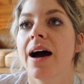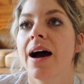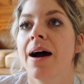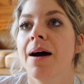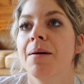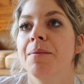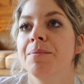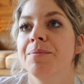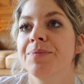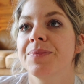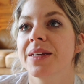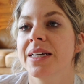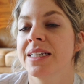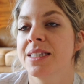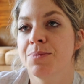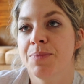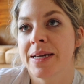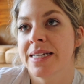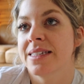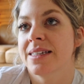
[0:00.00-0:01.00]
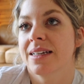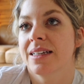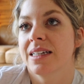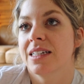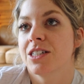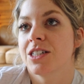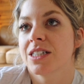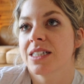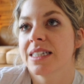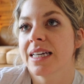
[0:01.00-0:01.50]
um, it's
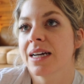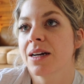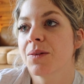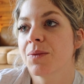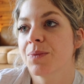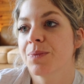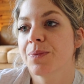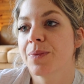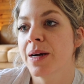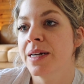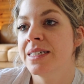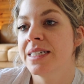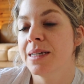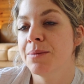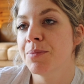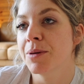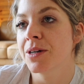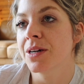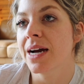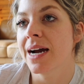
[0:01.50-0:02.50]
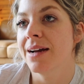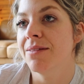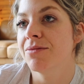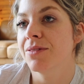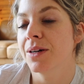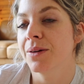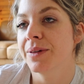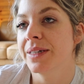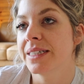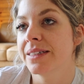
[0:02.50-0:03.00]
basically just like a deeper dive
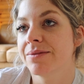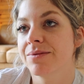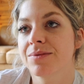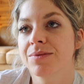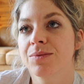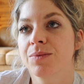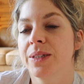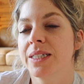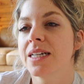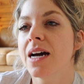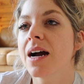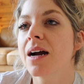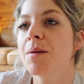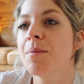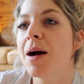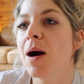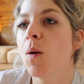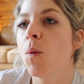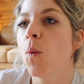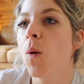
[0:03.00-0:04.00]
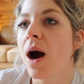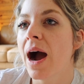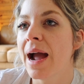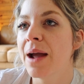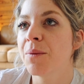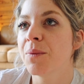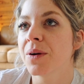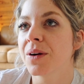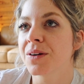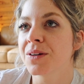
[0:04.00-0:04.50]
where we, we talk about
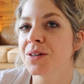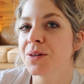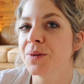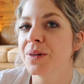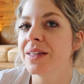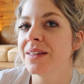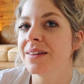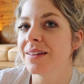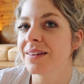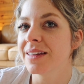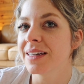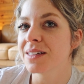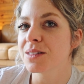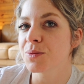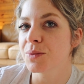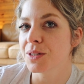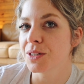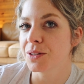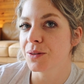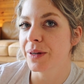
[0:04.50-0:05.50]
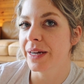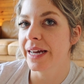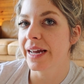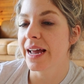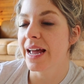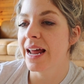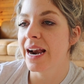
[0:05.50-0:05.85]
why we're doing the things we're doing.